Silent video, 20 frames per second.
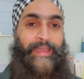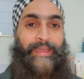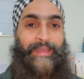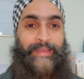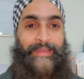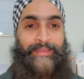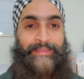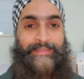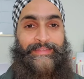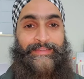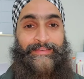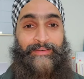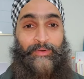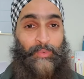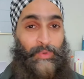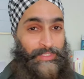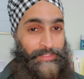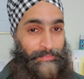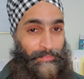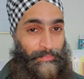and uh,
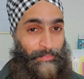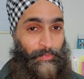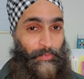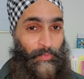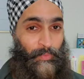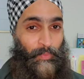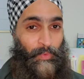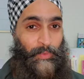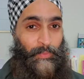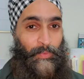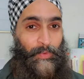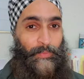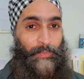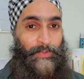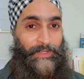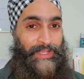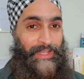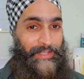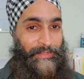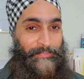once one, one, one
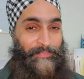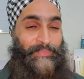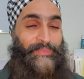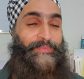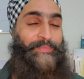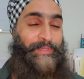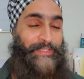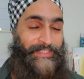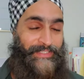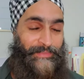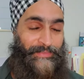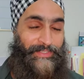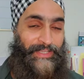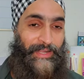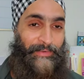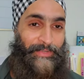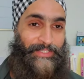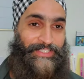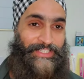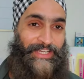more time please
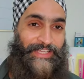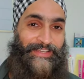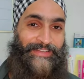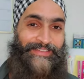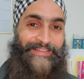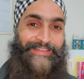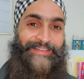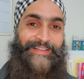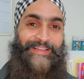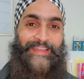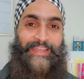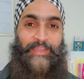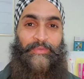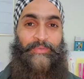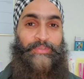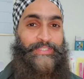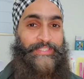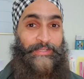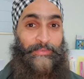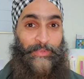subscribe my channel if
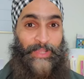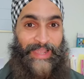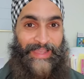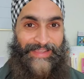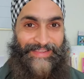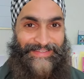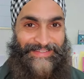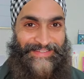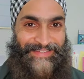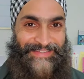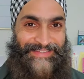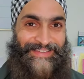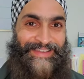you're still behind